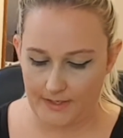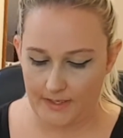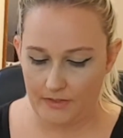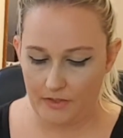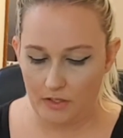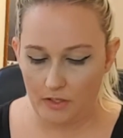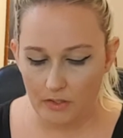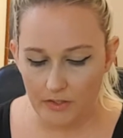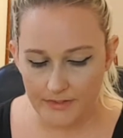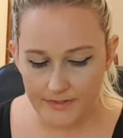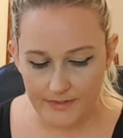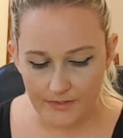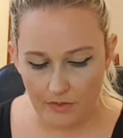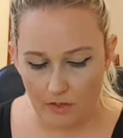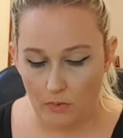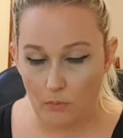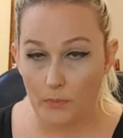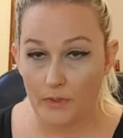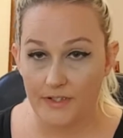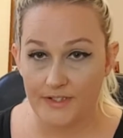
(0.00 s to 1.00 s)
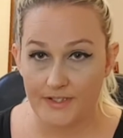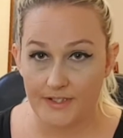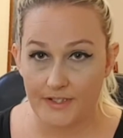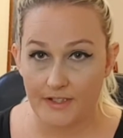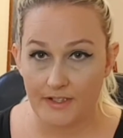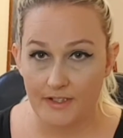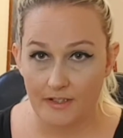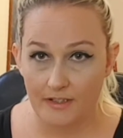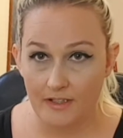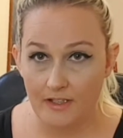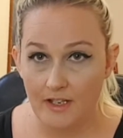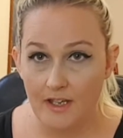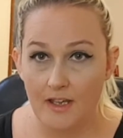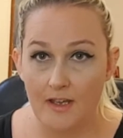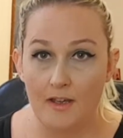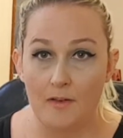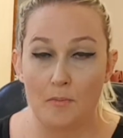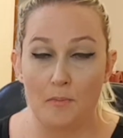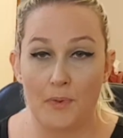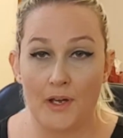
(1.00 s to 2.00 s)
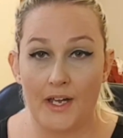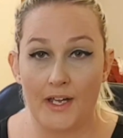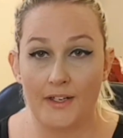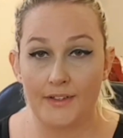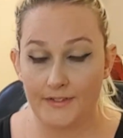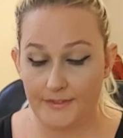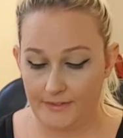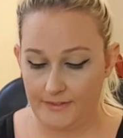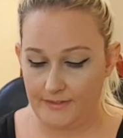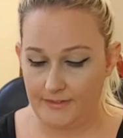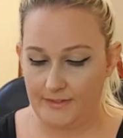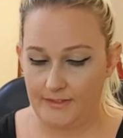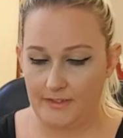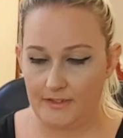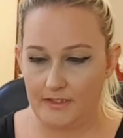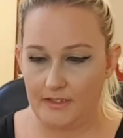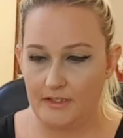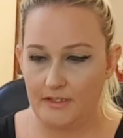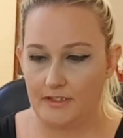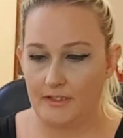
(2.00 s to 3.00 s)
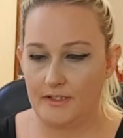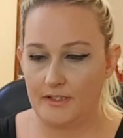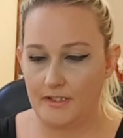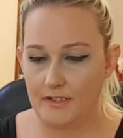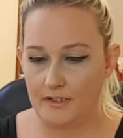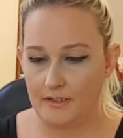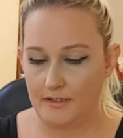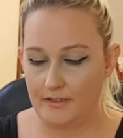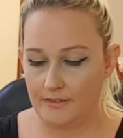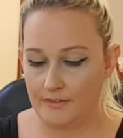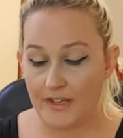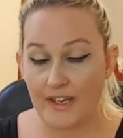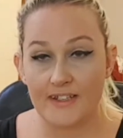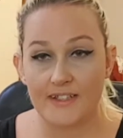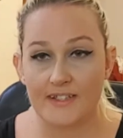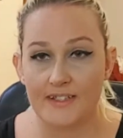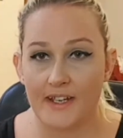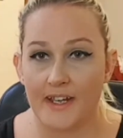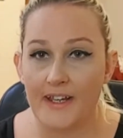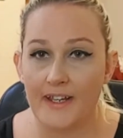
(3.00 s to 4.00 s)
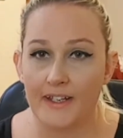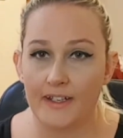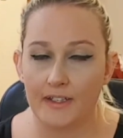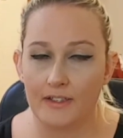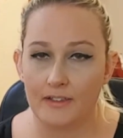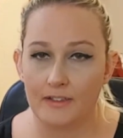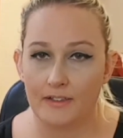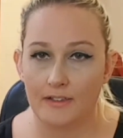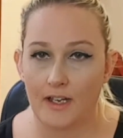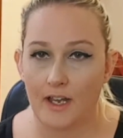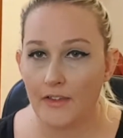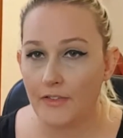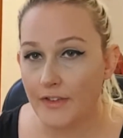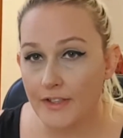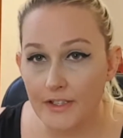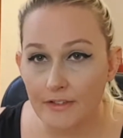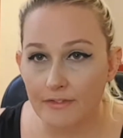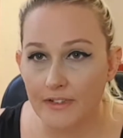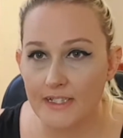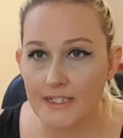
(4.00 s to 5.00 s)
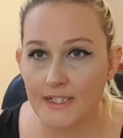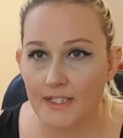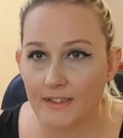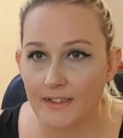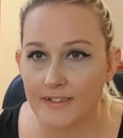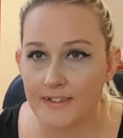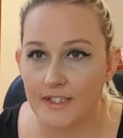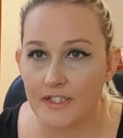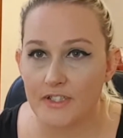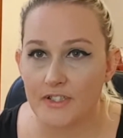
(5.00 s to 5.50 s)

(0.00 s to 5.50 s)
I know it's not winter, but they say, other resellers I